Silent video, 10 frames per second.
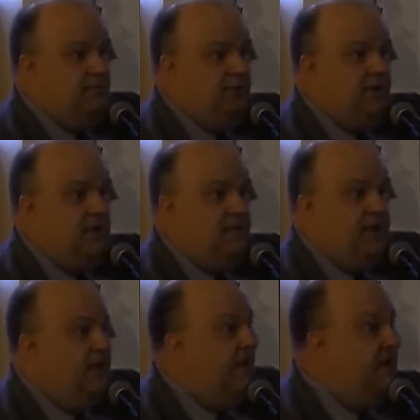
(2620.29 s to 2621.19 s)
you put it on
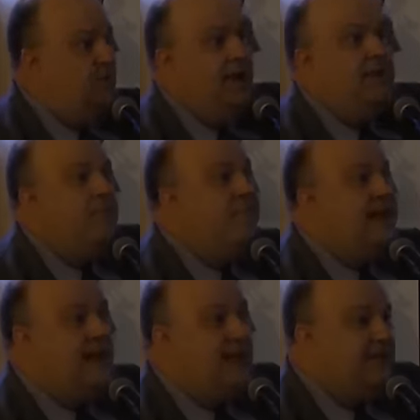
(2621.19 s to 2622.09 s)
there, and you make
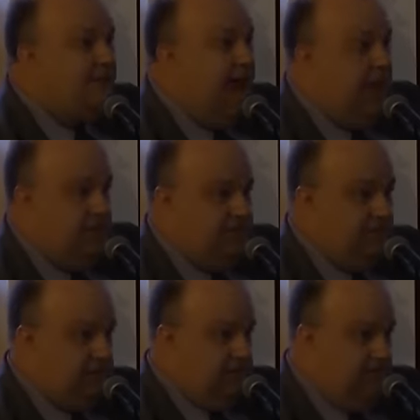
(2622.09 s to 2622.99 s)
many
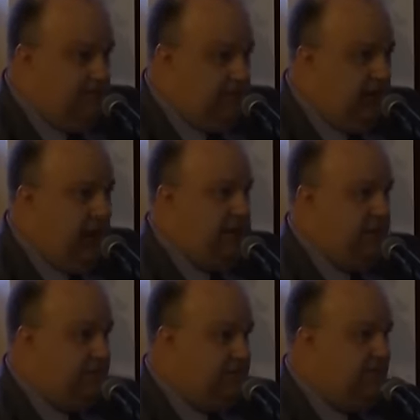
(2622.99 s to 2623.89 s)
thousands of
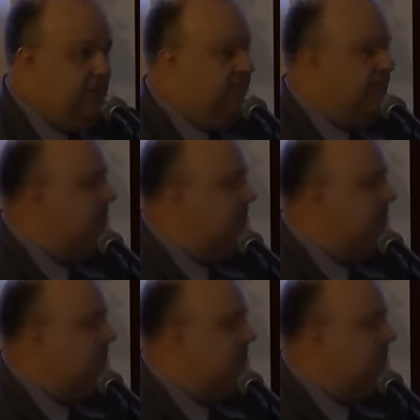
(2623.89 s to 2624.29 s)
documents from